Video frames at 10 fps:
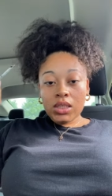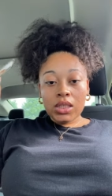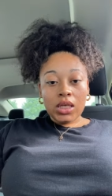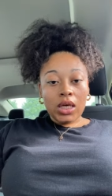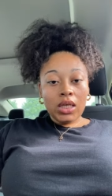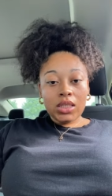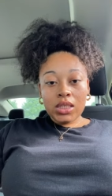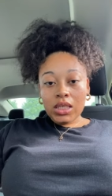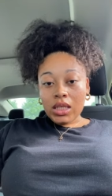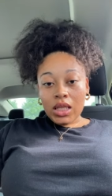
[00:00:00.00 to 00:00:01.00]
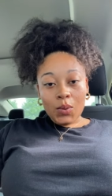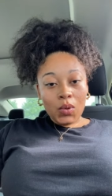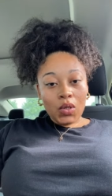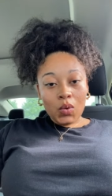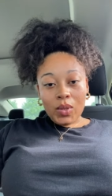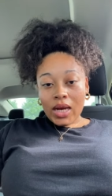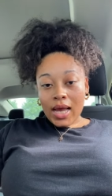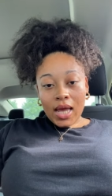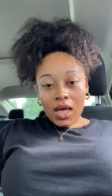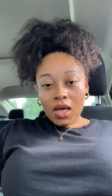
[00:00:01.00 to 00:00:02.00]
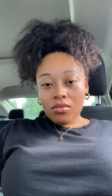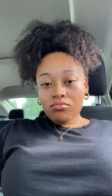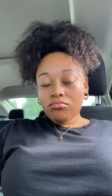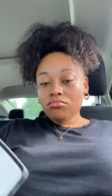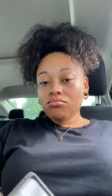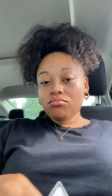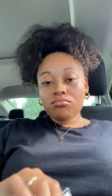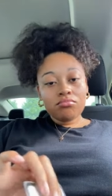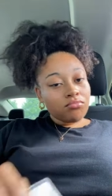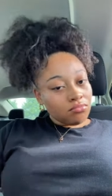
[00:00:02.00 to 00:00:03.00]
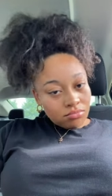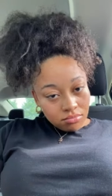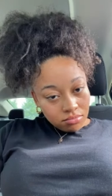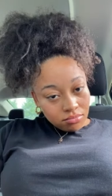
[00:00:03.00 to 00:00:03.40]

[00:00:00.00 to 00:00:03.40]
to get to the other world where they at,